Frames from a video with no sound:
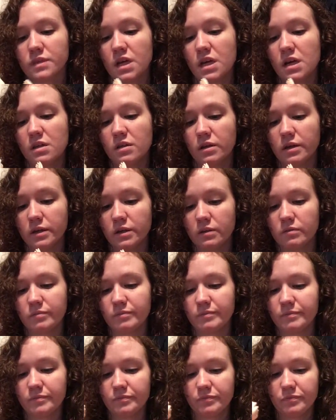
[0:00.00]
I like it.
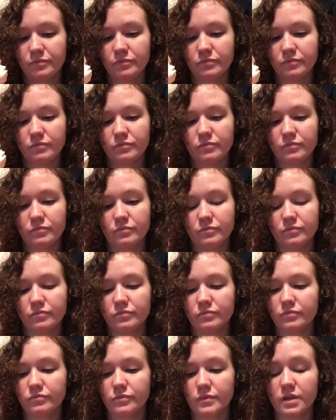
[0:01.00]

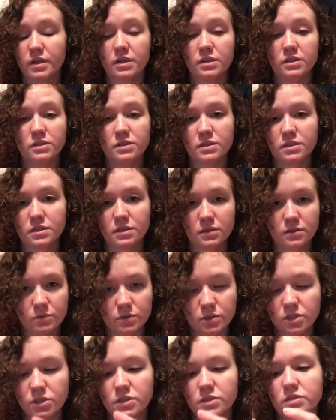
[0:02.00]
And it looks nice when
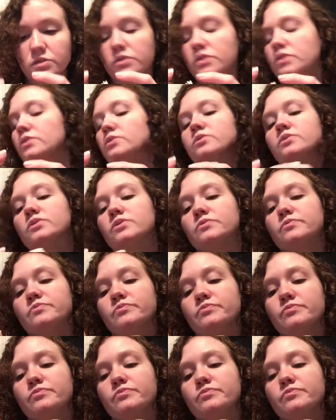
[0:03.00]
she's in her clothes.